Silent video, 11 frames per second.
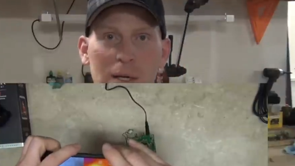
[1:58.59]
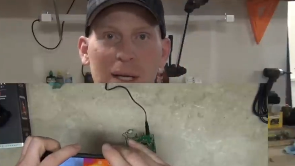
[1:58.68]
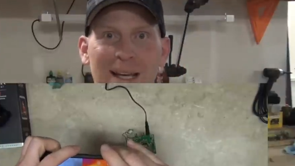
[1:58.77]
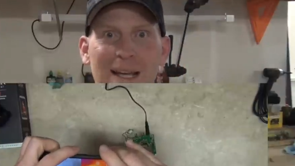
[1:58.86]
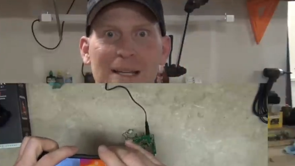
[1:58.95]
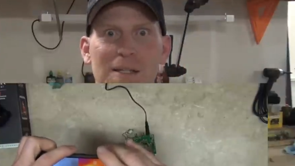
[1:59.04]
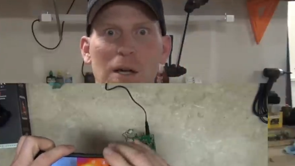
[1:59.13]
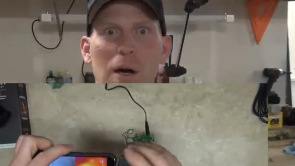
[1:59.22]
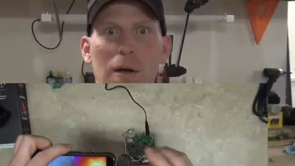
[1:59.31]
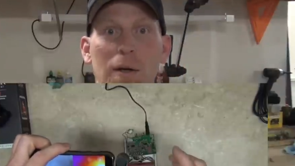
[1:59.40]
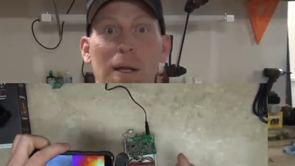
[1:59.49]
or any kind of
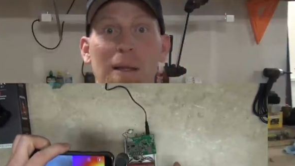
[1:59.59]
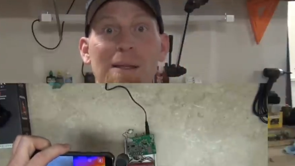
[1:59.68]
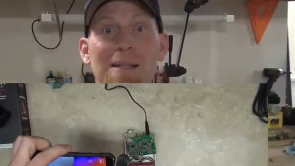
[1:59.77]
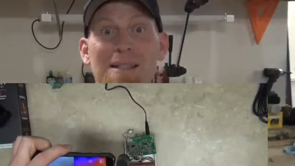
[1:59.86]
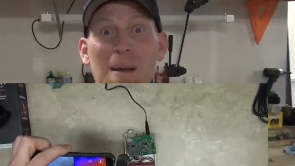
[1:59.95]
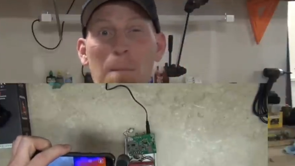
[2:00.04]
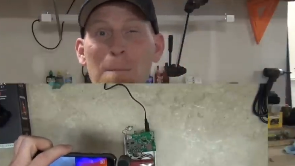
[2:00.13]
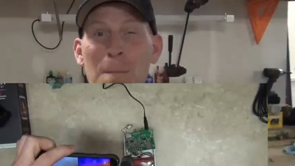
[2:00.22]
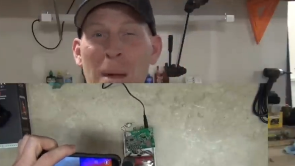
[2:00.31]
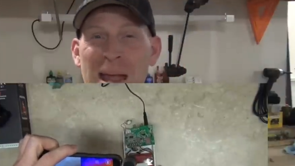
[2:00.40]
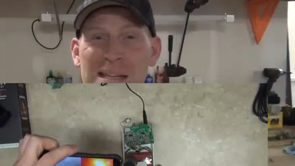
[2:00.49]
soldering, this is
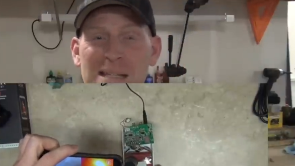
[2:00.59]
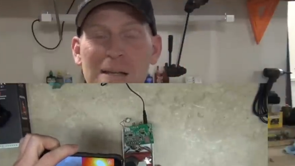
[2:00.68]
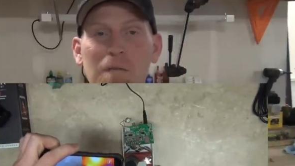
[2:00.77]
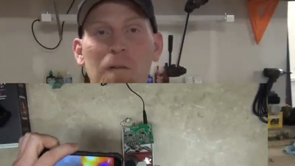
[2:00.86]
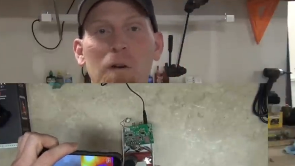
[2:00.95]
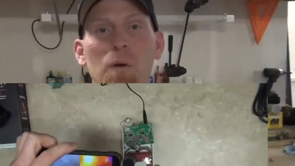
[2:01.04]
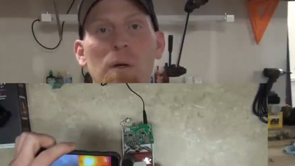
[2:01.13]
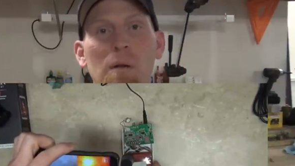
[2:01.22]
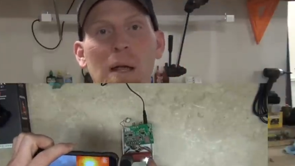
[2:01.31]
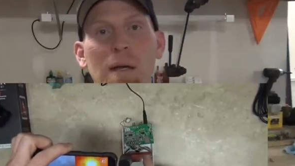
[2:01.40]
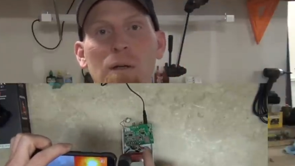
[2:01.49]
amazing for doing
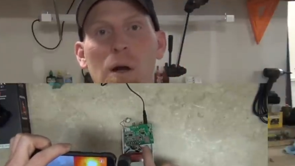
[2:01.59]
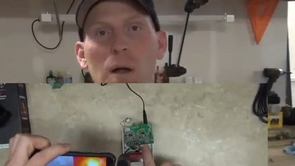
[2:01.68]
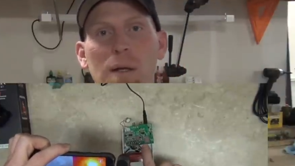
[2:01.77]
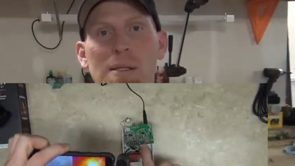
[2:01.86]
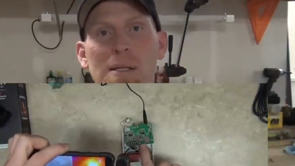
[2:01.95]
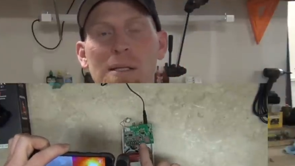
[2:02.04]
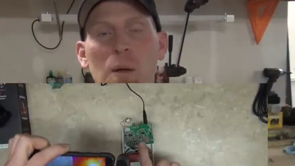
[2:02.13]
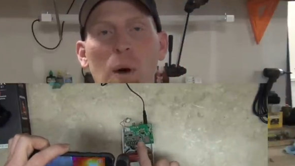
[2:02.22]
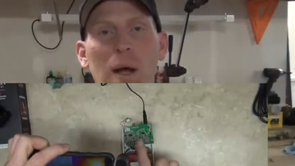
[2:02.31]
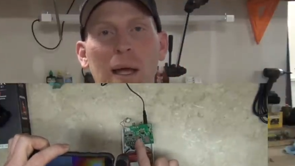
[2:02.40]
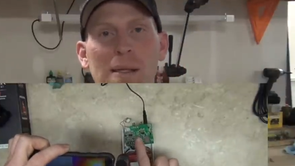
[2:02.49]
electronics to see
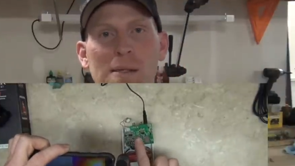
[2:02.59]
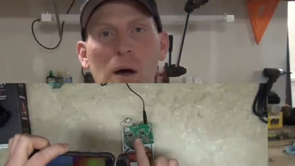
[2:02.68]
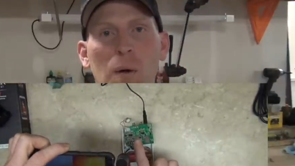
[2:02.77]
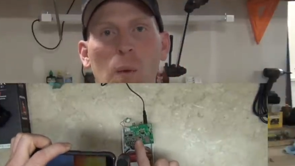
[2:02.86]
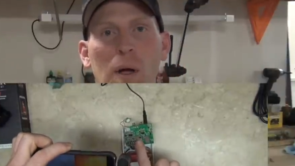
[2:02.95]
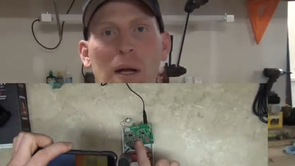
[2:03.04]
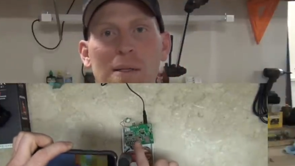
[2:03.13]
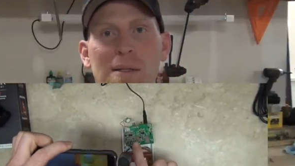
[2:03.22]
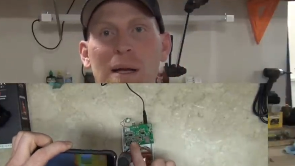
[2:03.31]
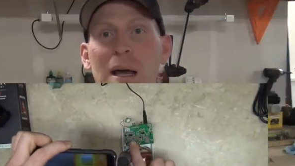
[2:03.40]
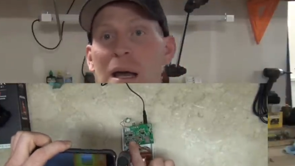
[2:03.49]
what gets hot and what doesn't.